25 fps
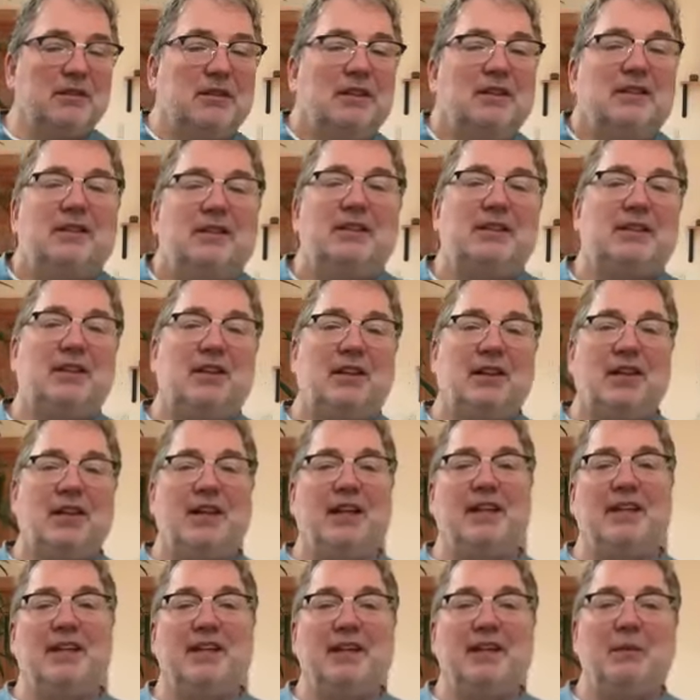And you start
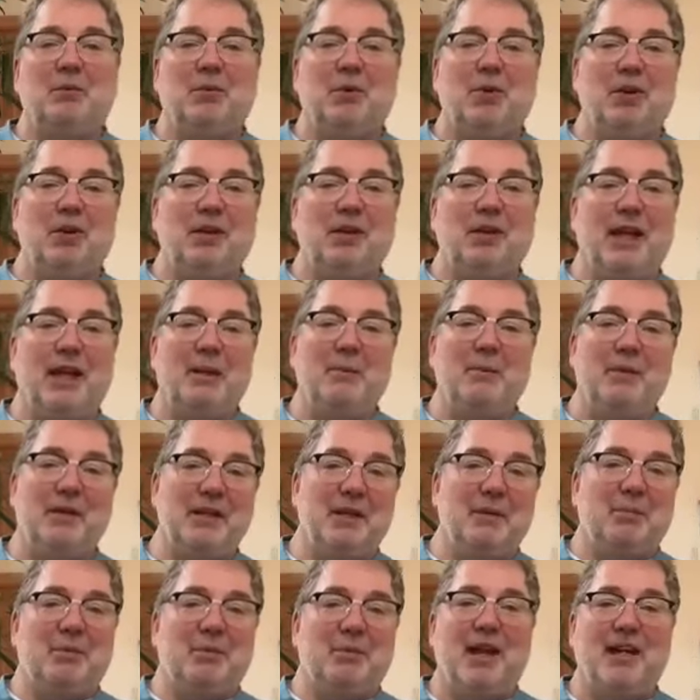getting into more alignment,
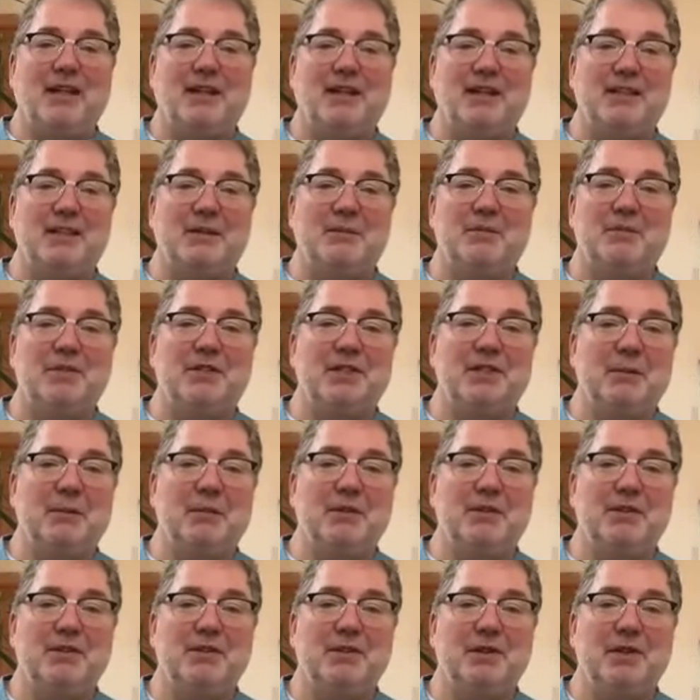you practice some
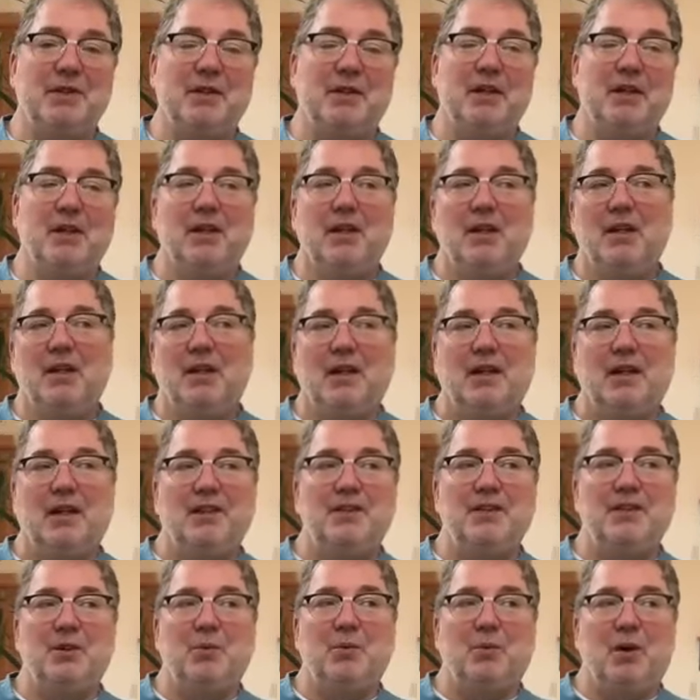symmetry
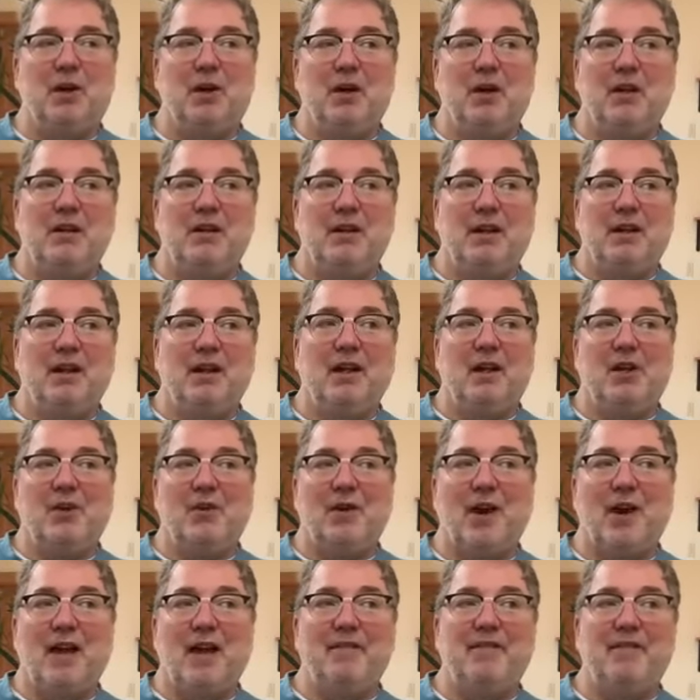because you want
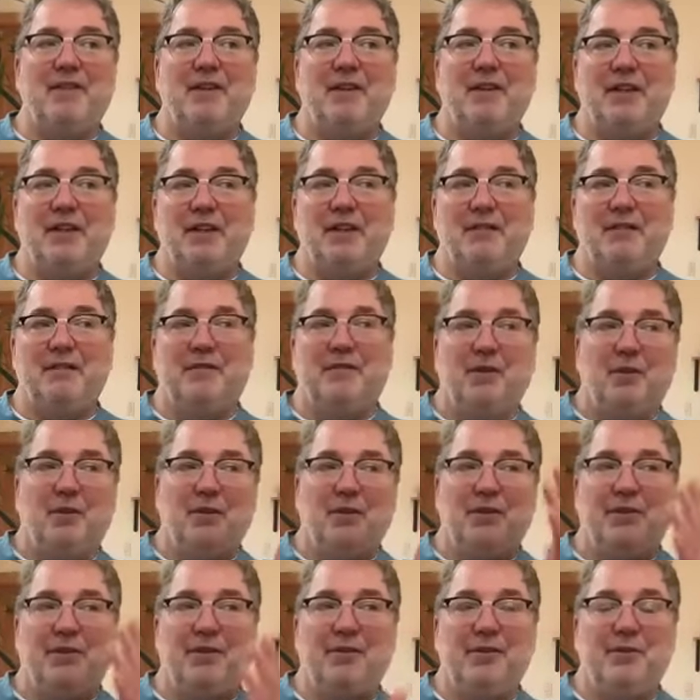gravity to flow
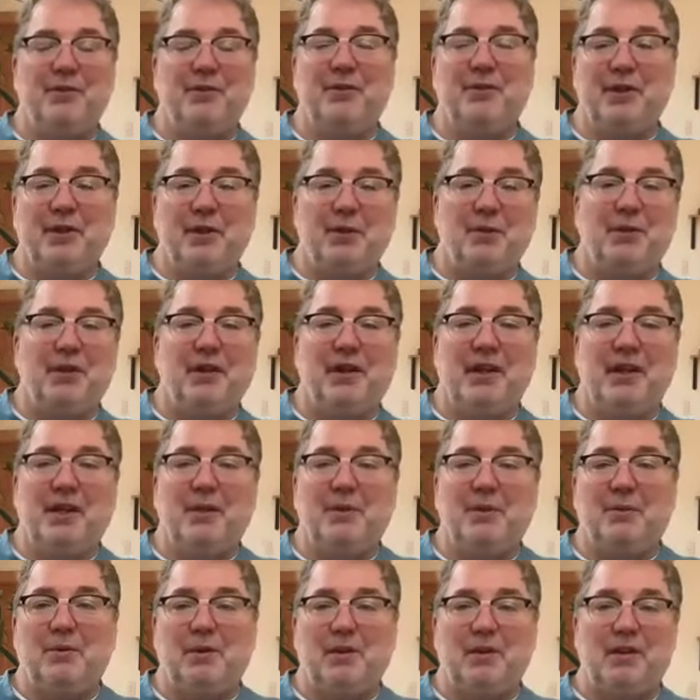through you
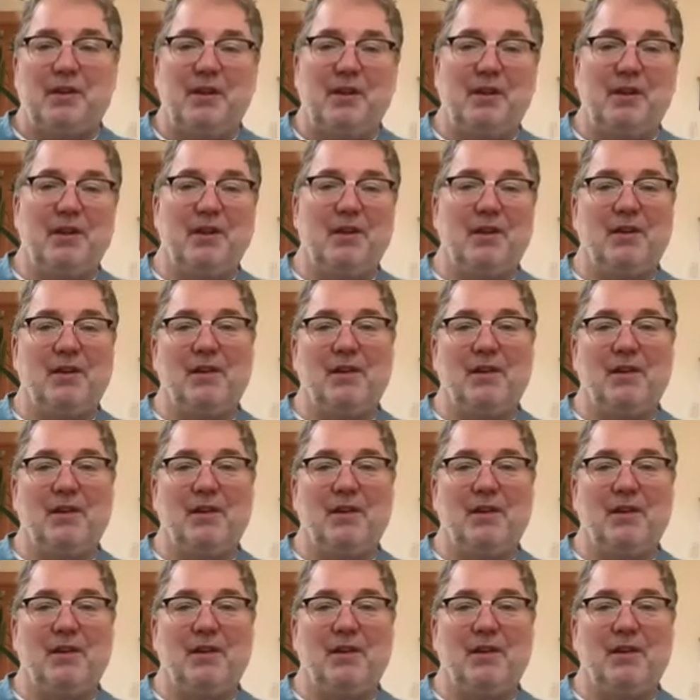equally.